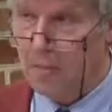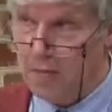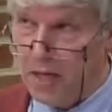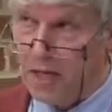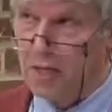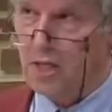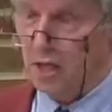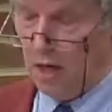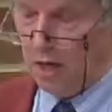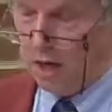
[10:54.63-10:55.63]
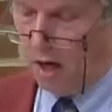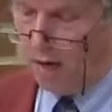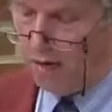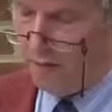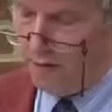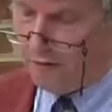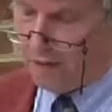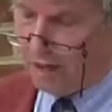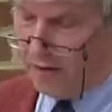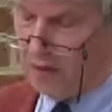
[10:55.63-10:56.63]
peace, love,
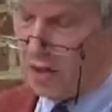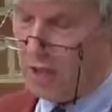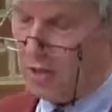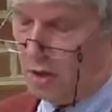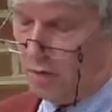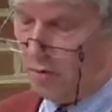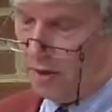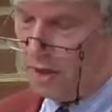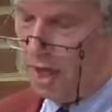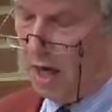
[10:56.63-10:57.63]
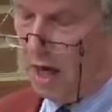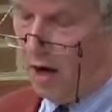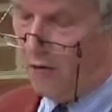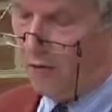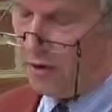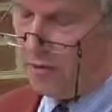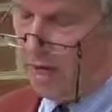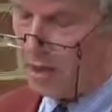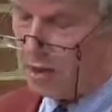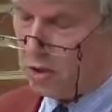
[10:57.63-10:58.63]
forgiveness and tolerance are
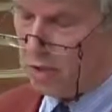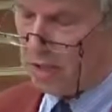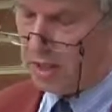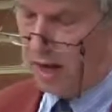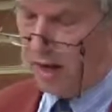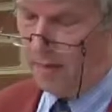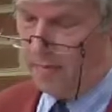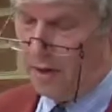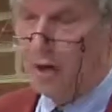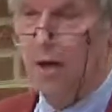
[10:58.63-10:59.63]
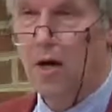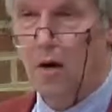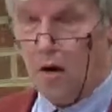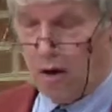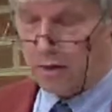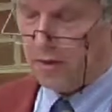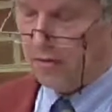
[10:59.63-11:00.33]
fundamental to Islam. Other